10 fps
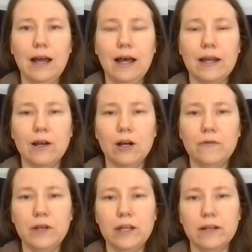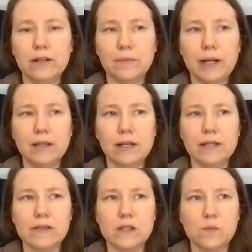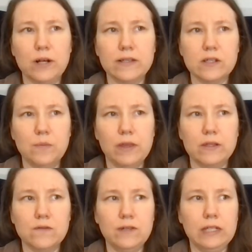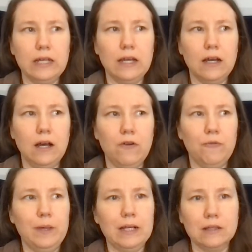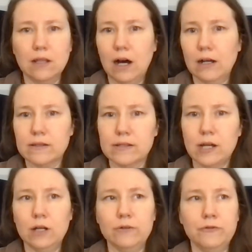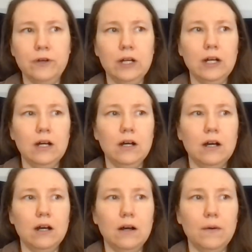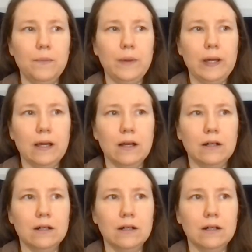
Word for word: And I often hear my clients express to me this feeling of being lost, of being